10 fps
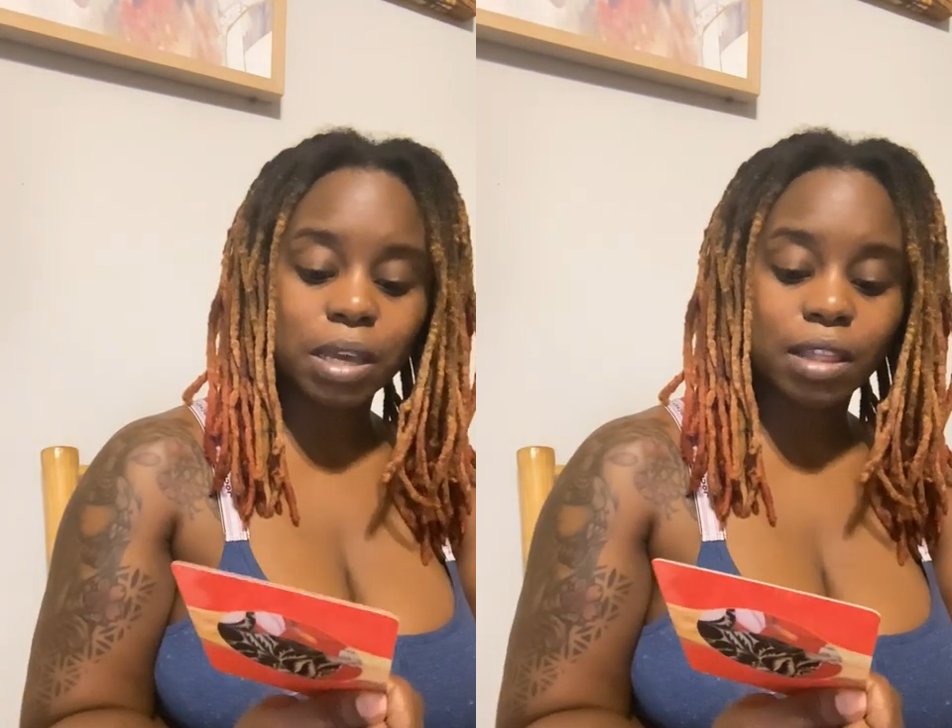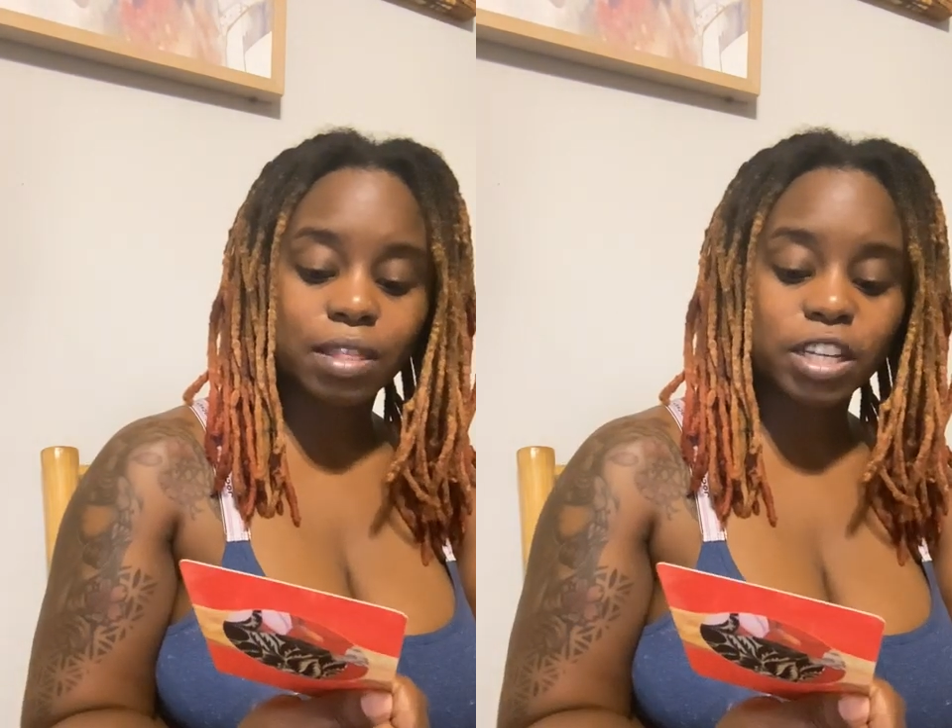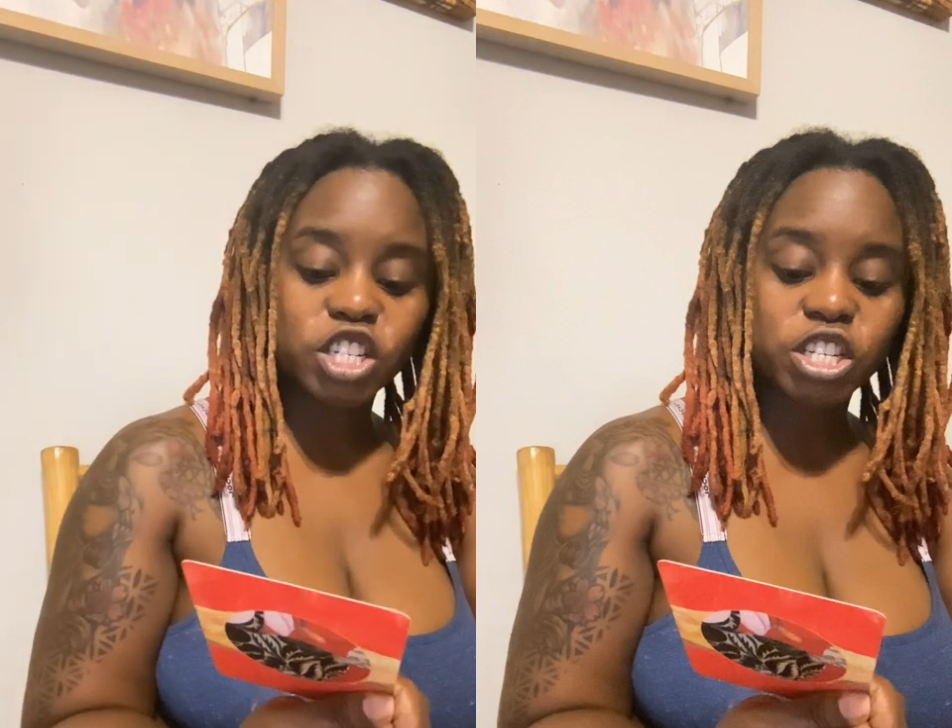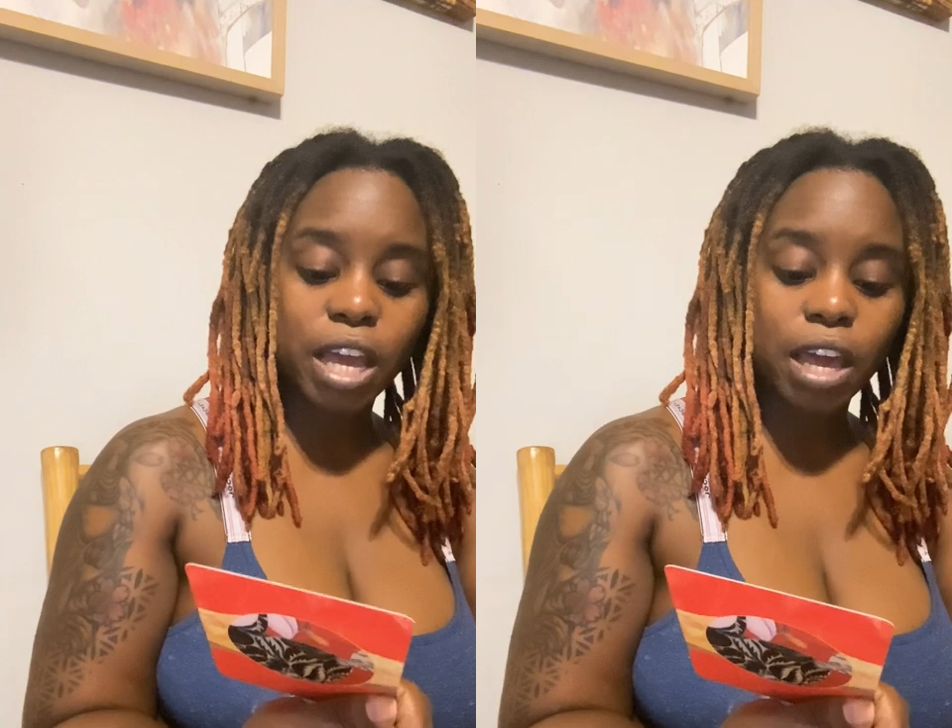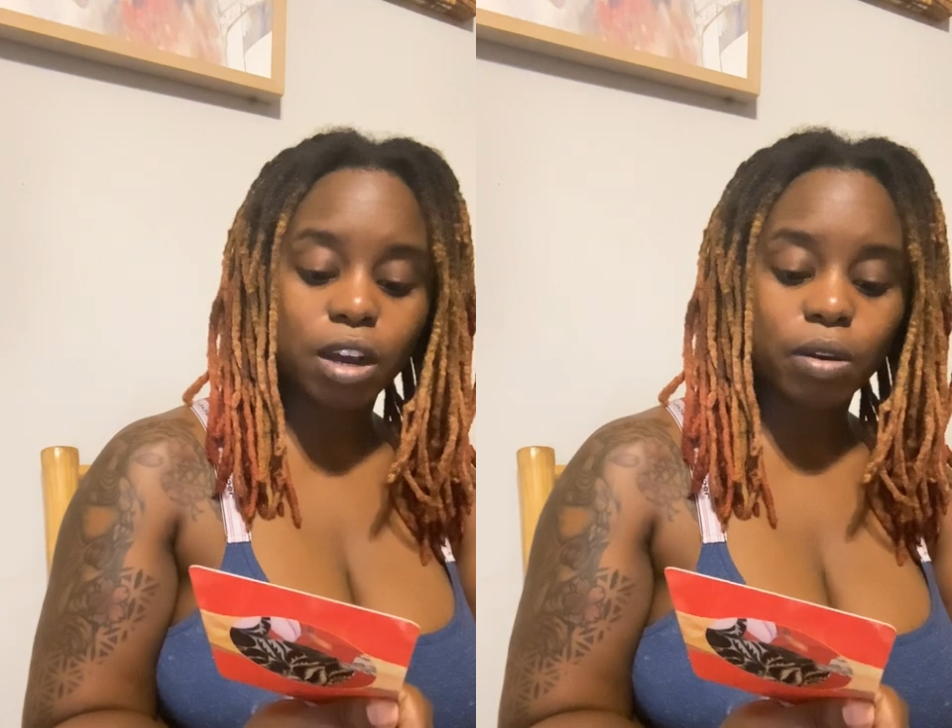in this
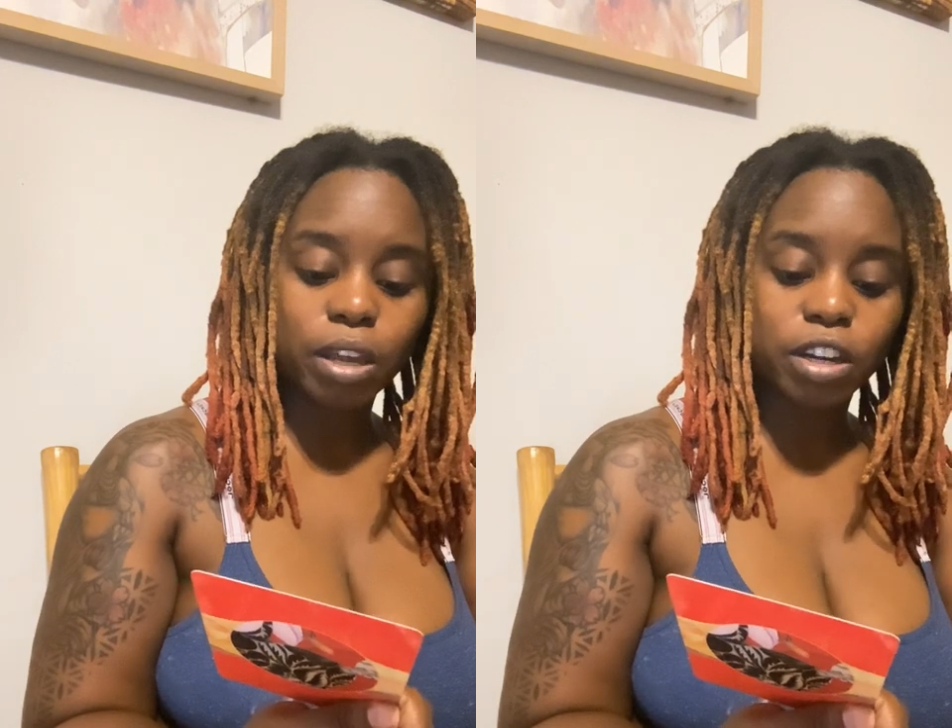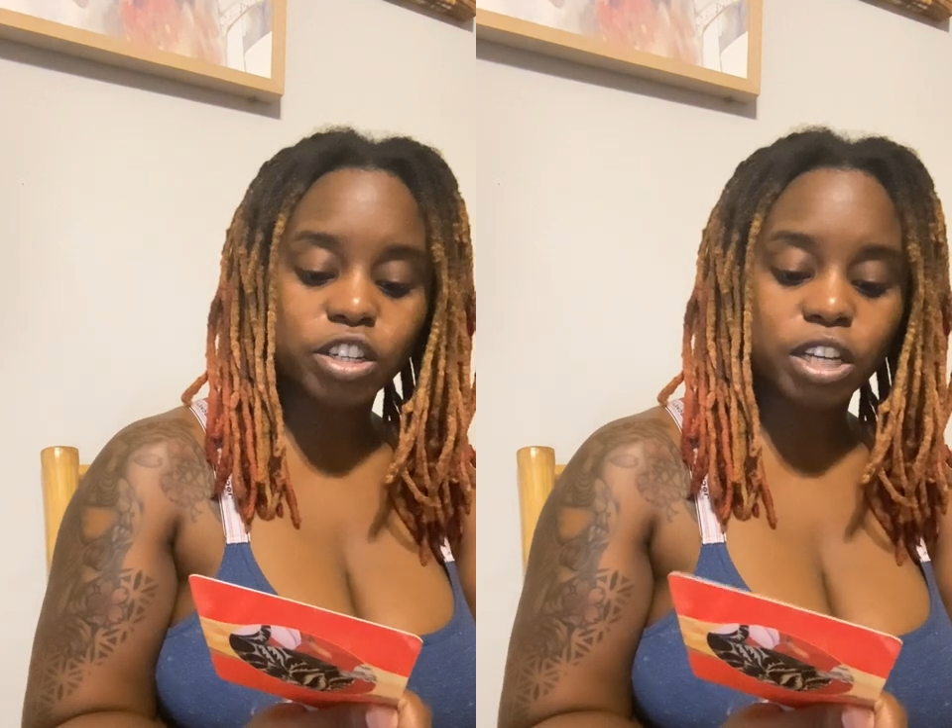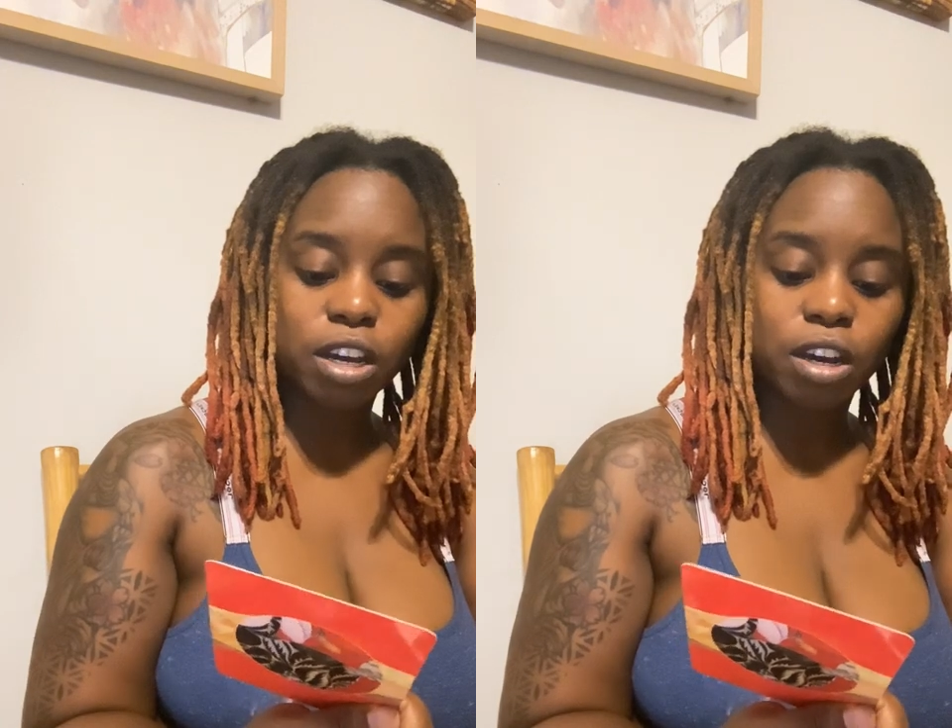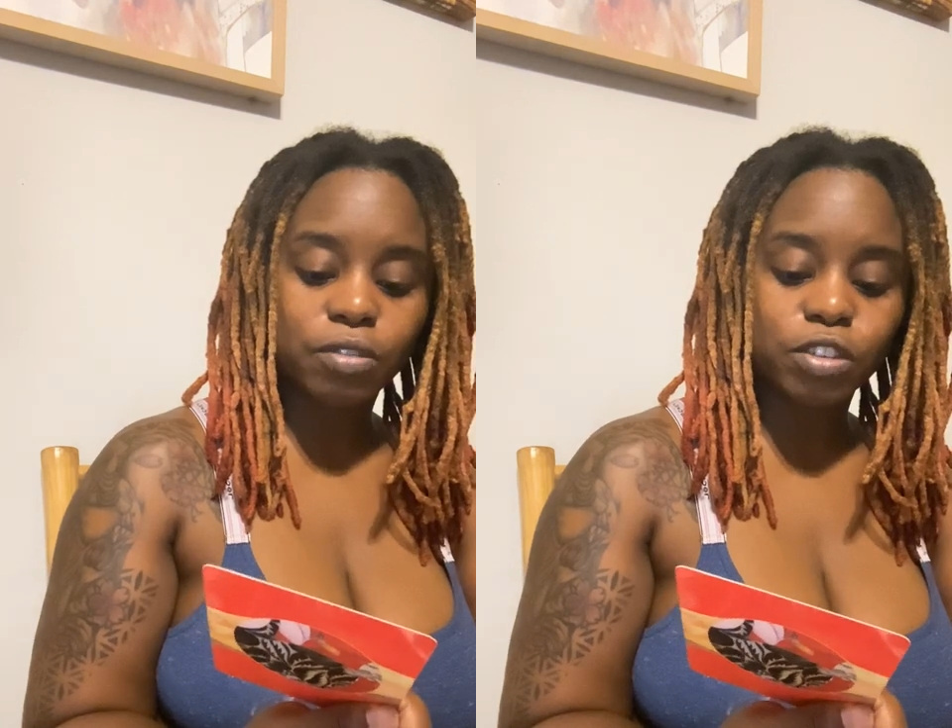shadow energy of